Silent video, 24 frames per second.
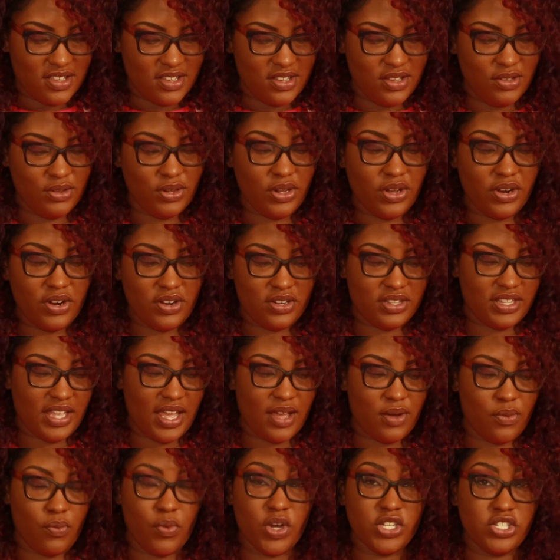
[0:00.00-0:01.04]
You learn
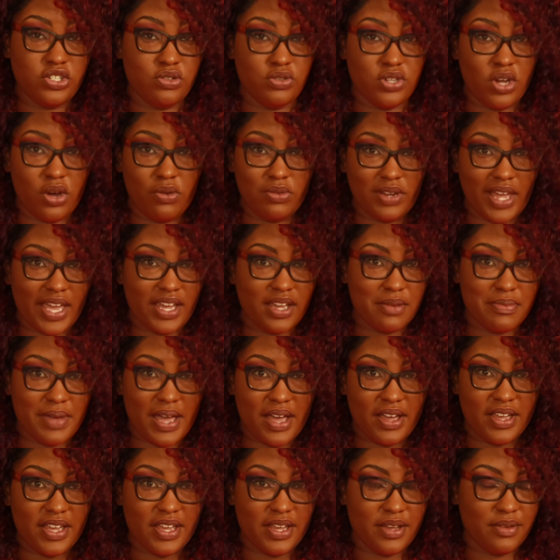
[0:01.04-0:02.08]
that what you don't like
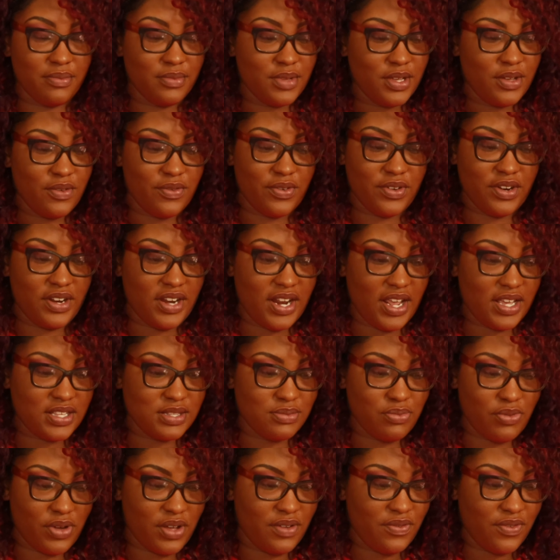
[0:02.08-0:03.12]
about him for the next
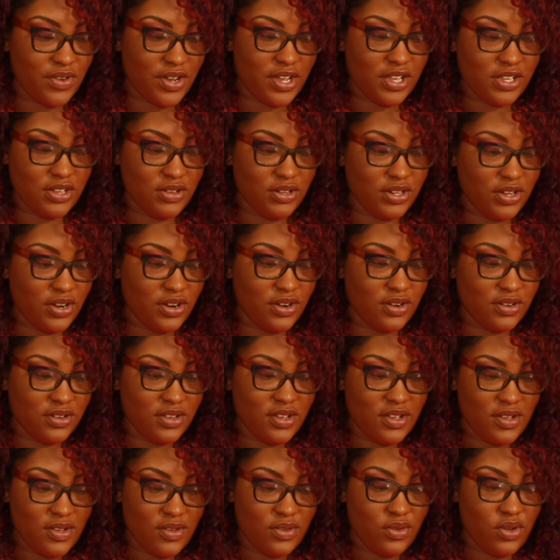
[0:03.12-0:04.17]
boyfriend. You learn
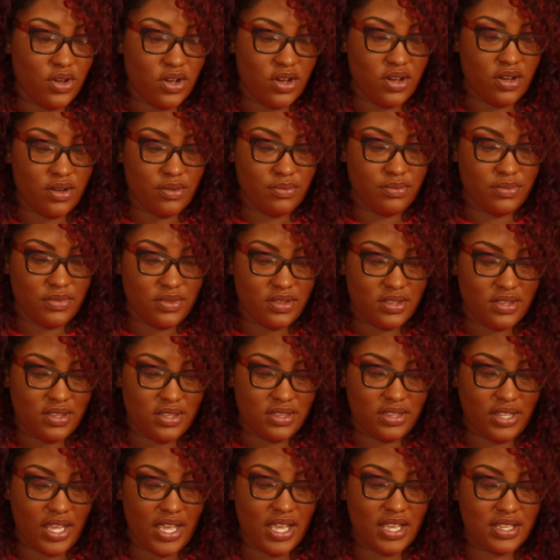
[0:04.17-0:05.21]

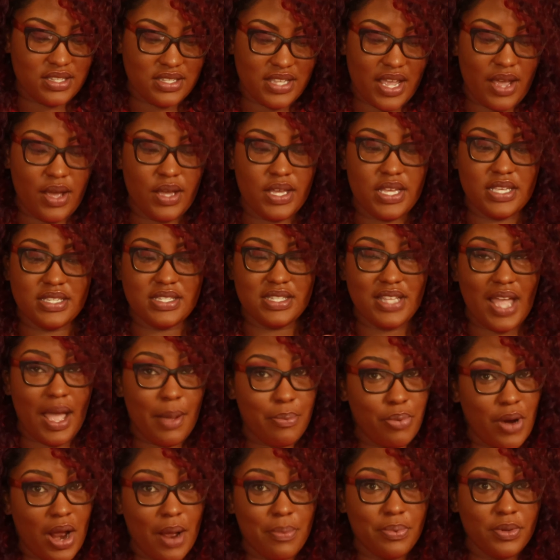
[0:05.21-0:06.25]
things that is
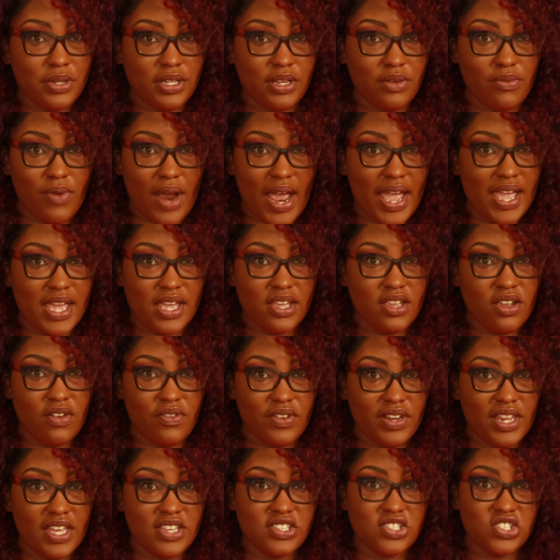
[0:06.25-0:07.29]
not properly right in your
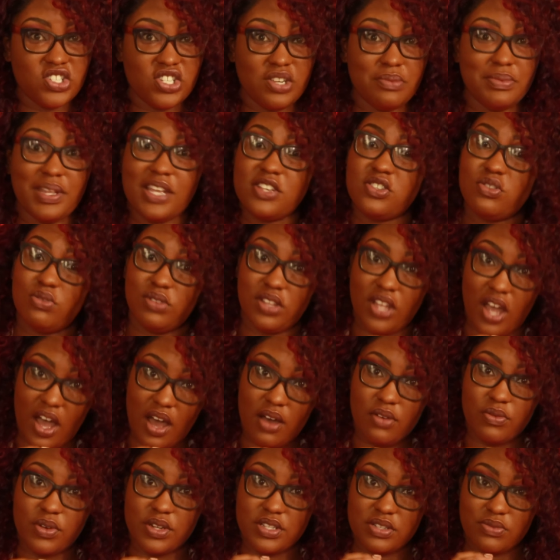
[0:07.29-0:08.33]
relationship that you
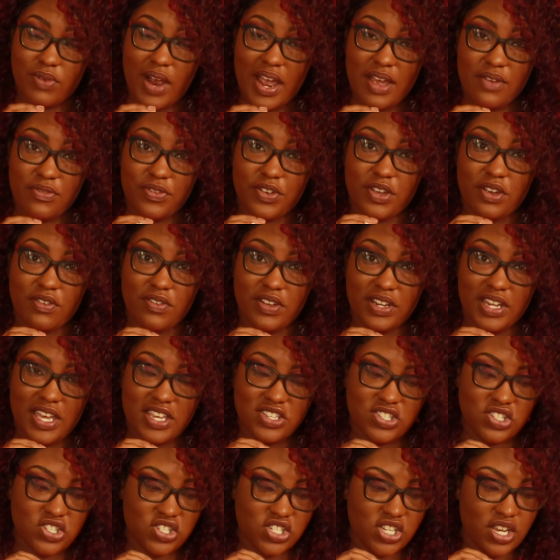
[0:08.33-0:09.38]
thought was right for your
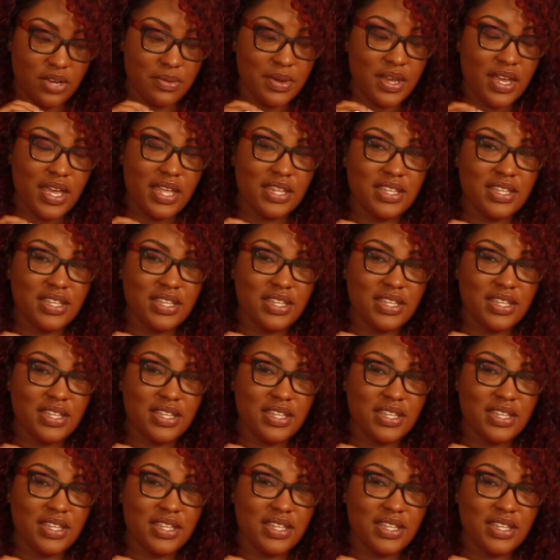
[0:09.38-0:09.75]
relationship.